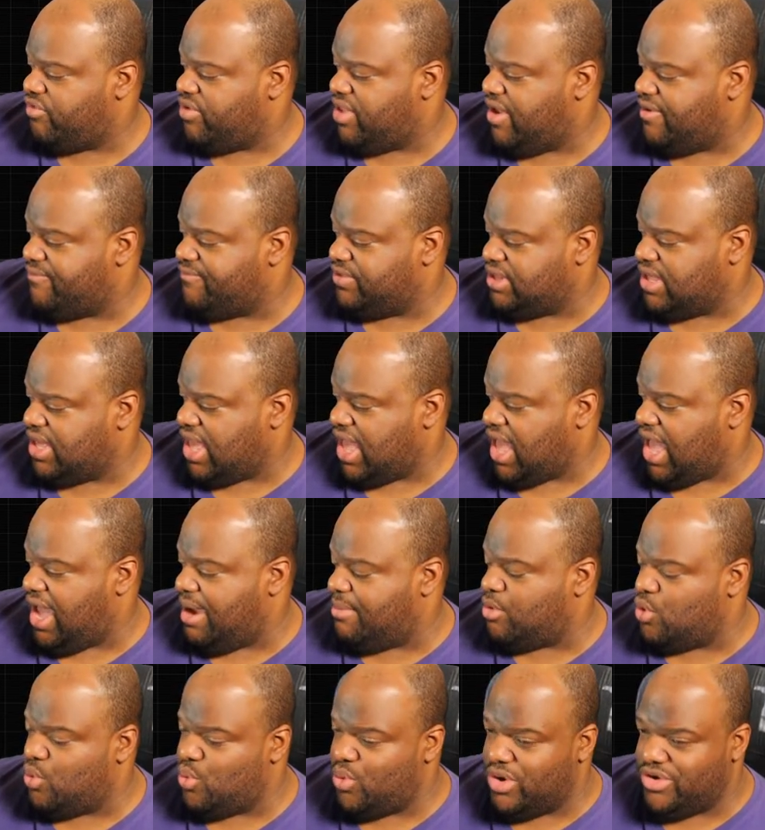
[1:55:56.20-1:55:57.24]
definitely.
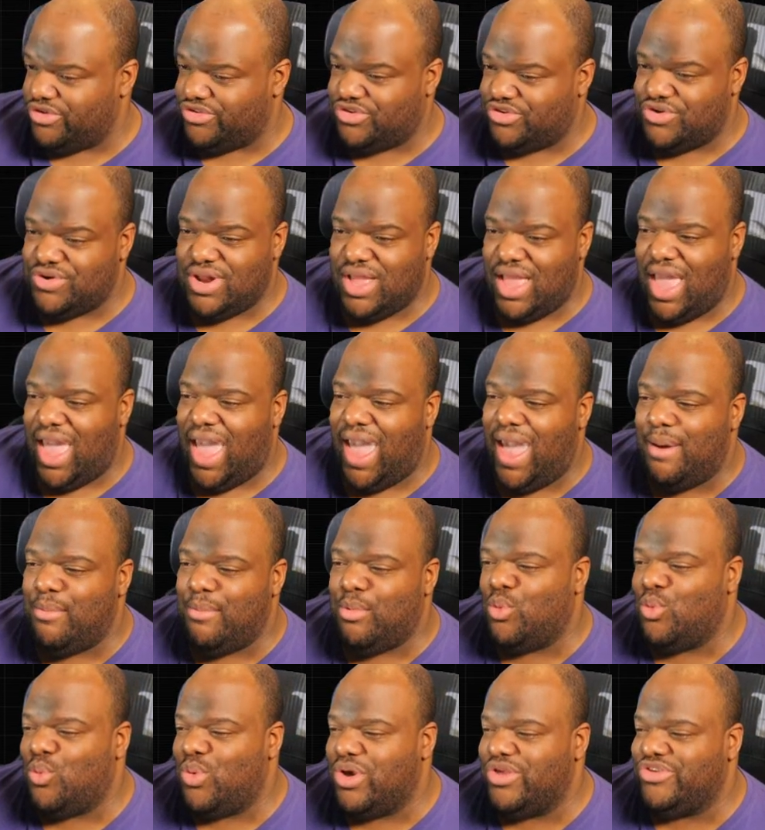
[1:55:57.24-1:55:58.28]
Hammer Wizard.
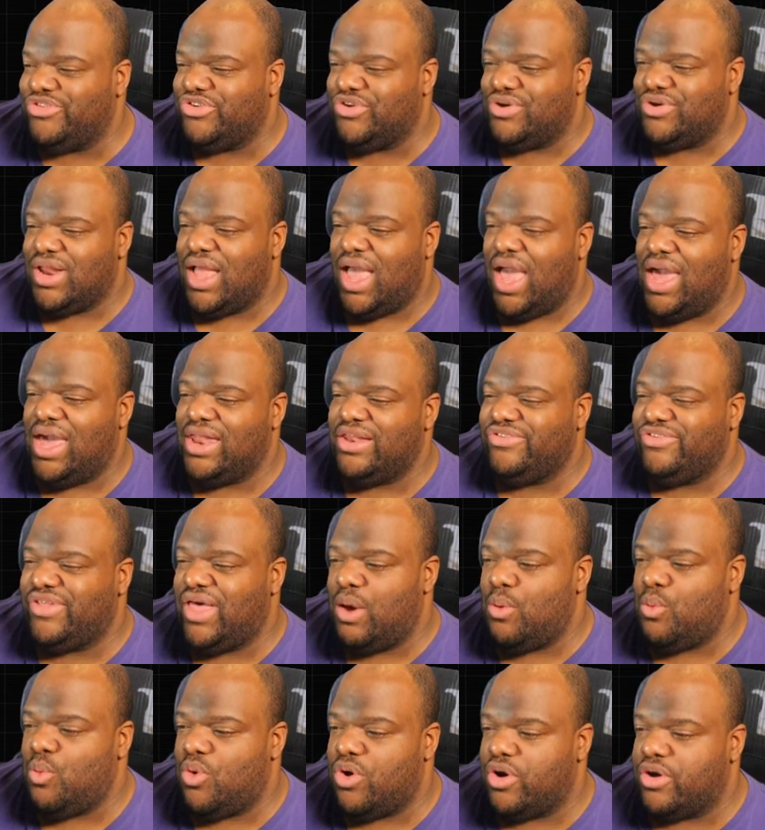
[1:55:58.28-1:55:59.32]
Hammer Wizard. How does
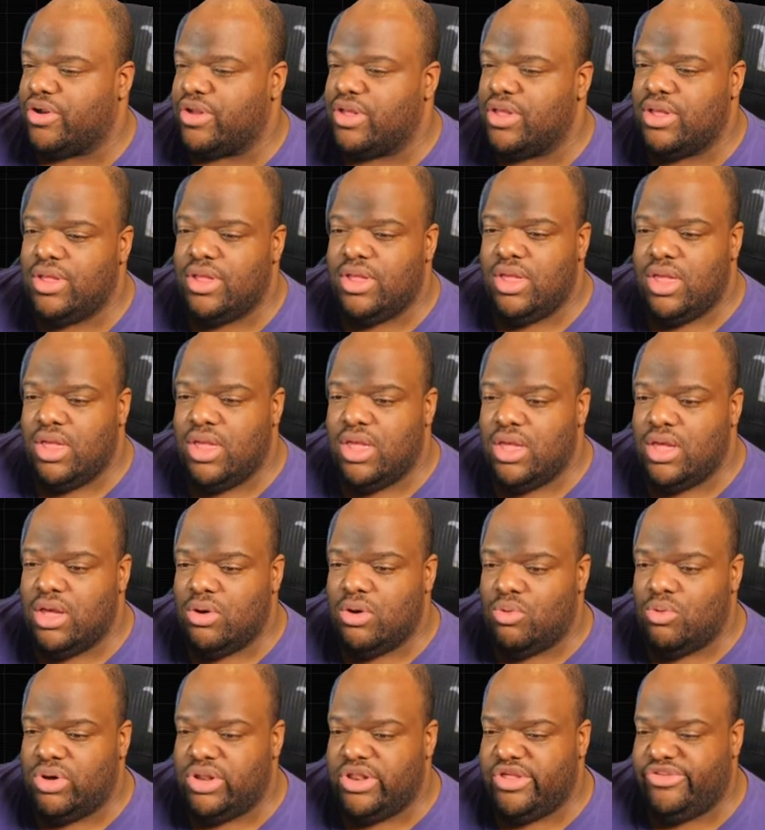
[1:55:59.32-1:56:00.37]
that work?
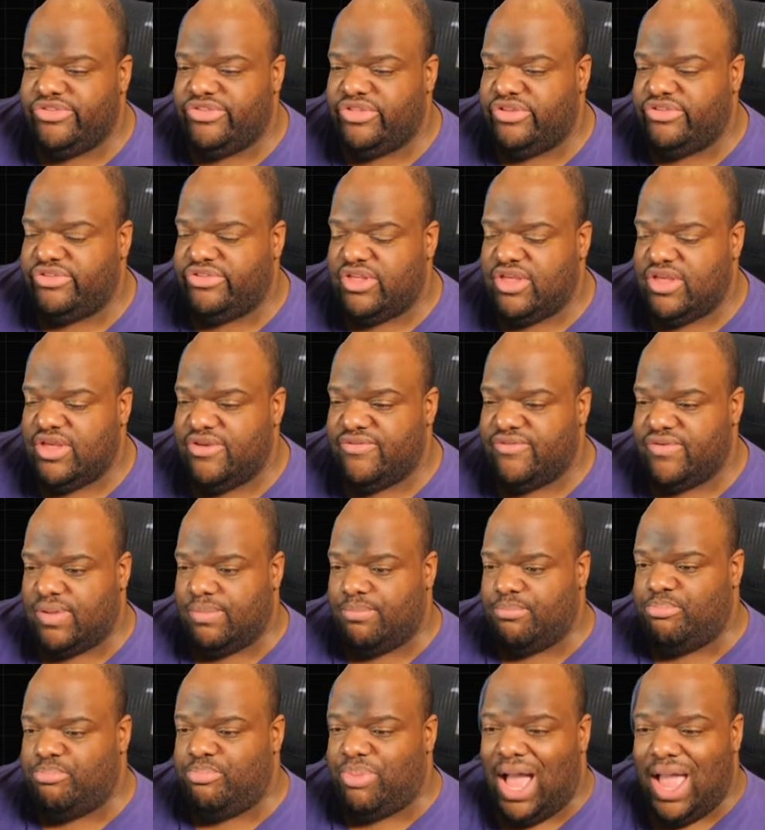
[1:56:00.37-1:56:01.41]
What is this get?
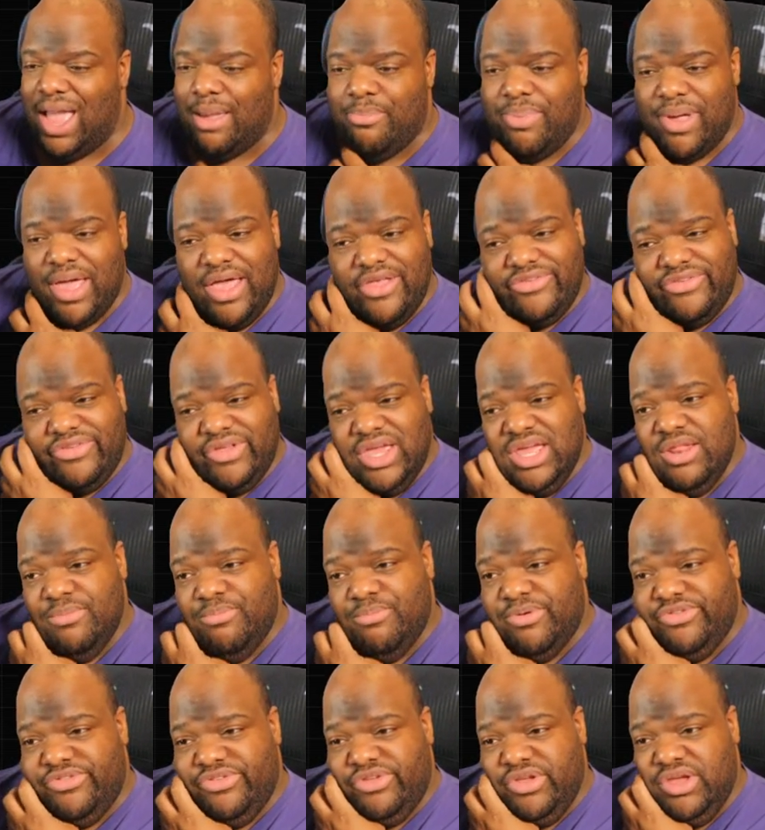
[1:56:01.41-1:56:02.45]
Bypass
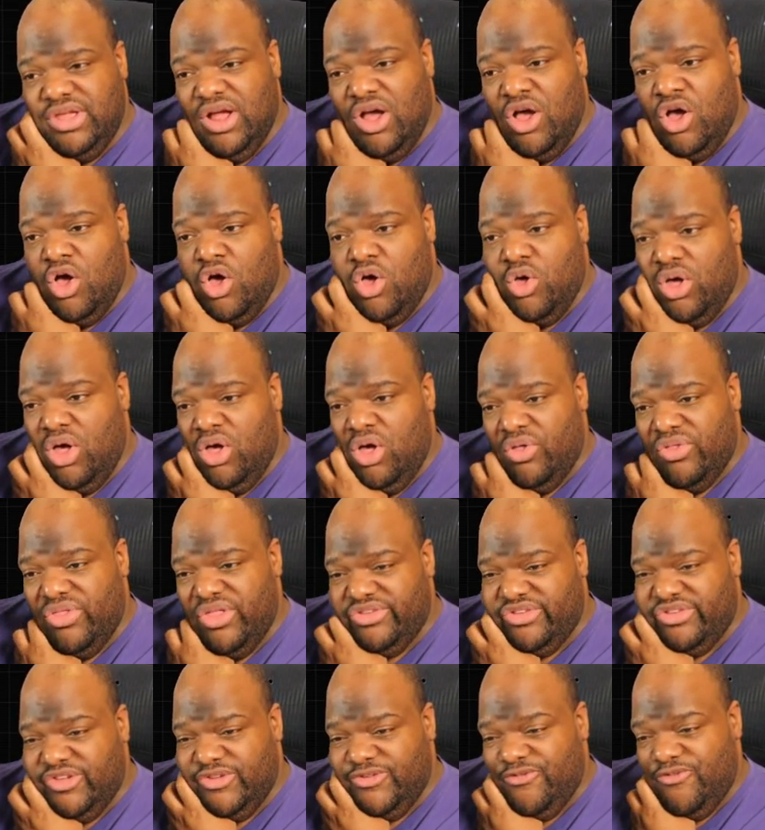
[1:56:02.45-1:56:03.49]
80%. Oh, oh,
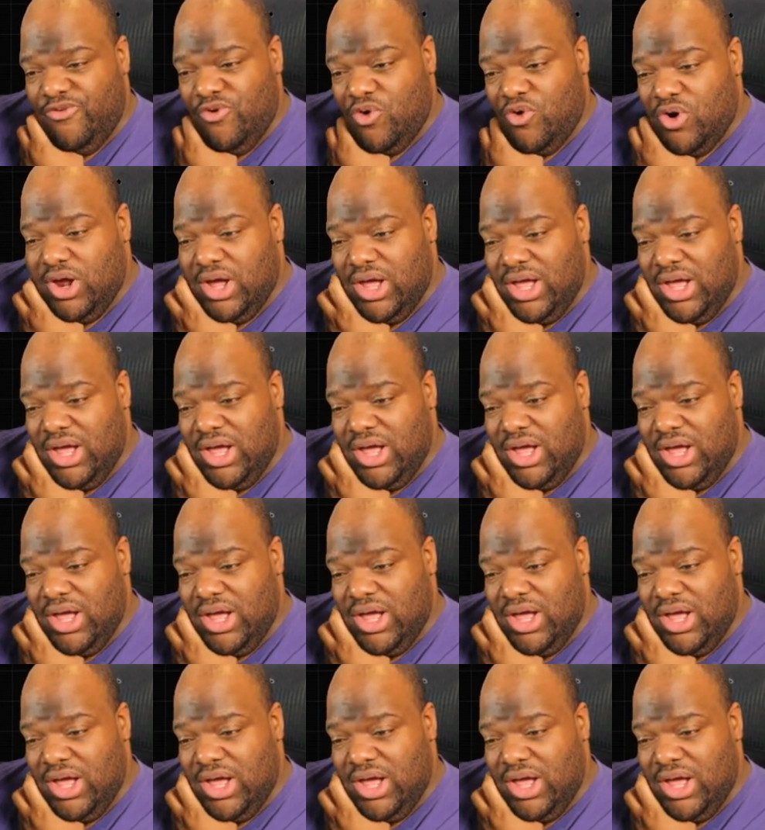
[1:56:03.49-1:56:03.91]
this is for